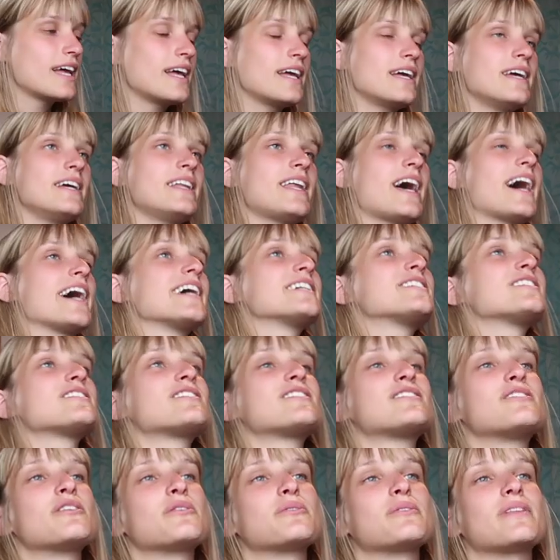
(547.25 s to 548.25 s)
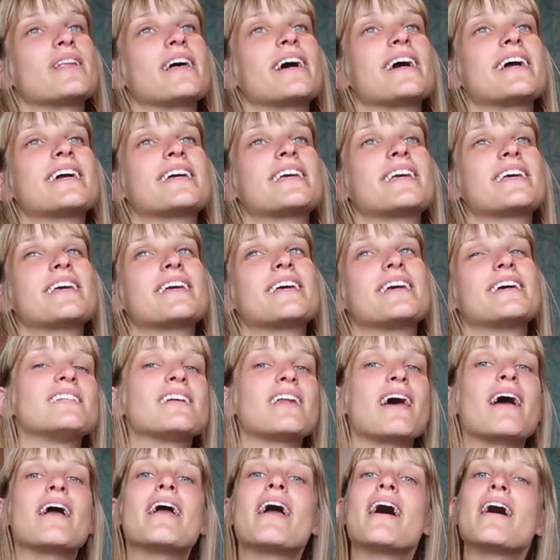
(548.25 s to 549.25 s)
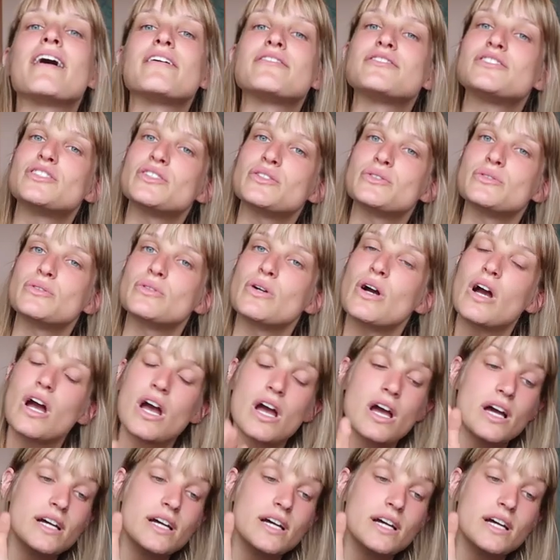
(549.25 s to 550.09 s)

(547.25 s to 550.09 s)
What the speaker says: and I just don't like that I have to